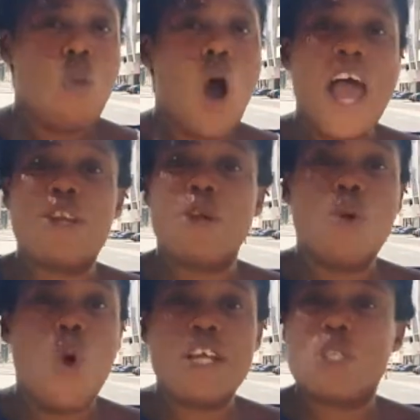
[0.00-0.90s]
Why do
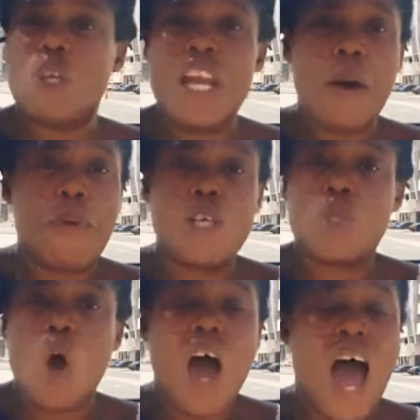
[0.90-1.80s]
you want to labor
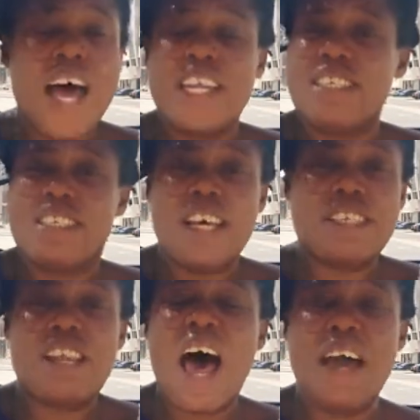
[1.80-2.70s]
so hard in
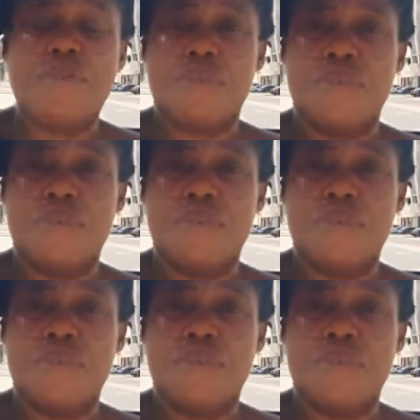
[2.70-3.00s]
this life?